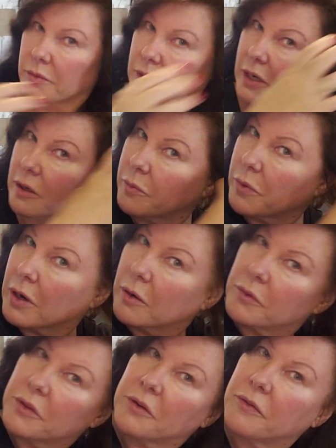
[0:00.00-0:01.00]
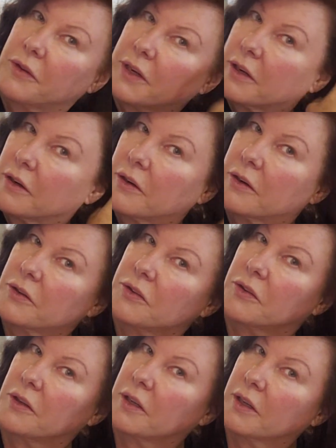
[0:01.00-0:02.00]
Pick it apart with your
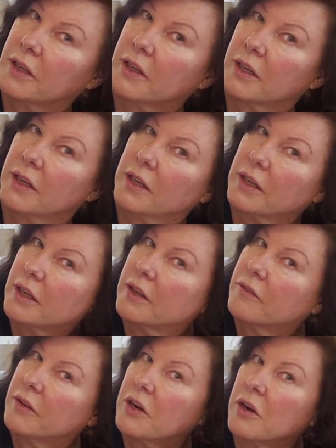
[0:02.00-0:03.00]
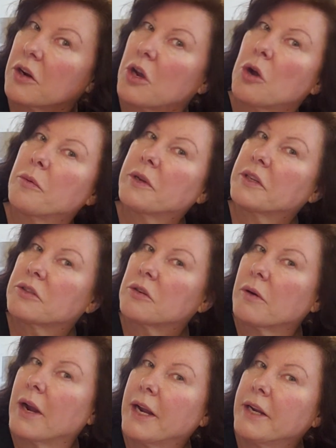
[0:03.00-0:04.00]
fingers. Finger combing is
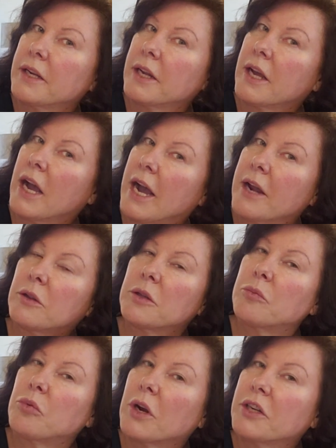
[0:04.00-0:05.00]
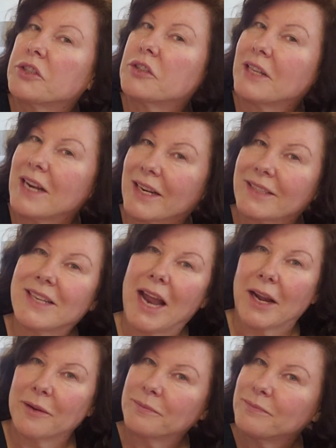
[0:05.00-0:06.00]
great. I only brush the next
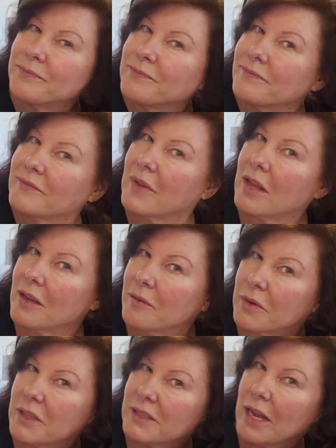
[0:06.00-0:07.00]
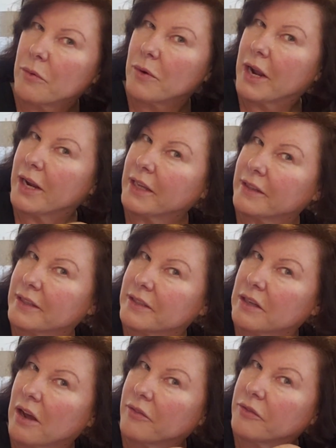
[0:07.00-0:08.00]
day because that way I get the
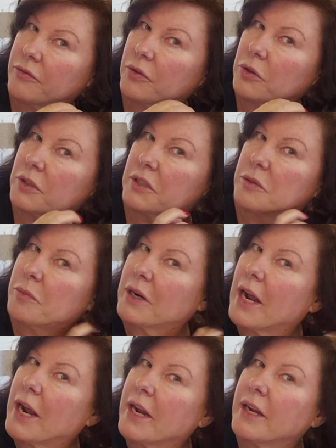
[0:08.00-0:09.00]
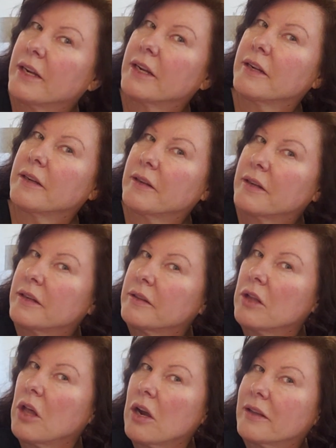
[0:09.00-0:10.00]
soft fullness, but I
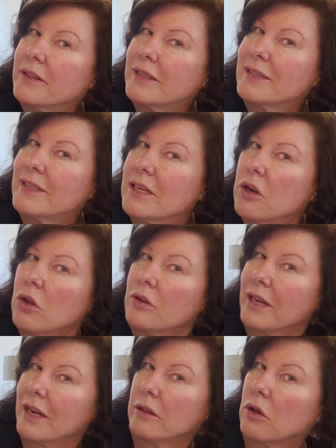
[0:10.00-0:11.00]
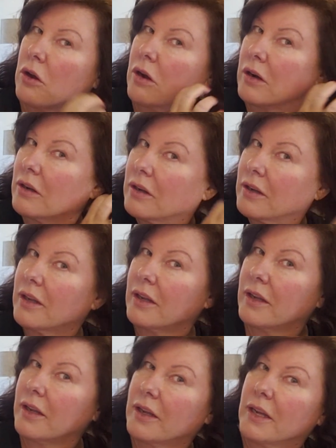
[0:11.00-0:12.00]
lock this in all day long,
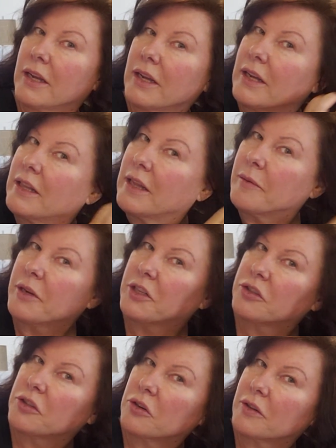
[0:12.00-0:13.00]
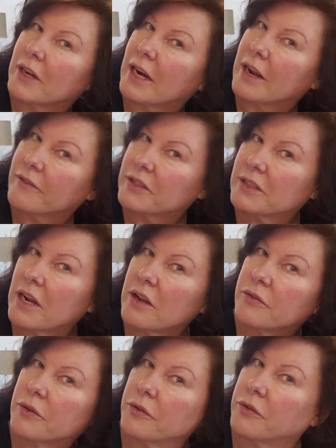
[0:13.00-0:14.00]
and that makes sure that I have a
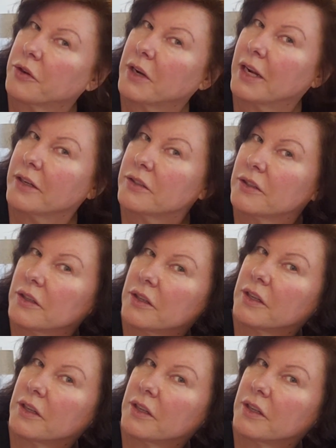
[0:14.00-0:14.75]
style for a few days.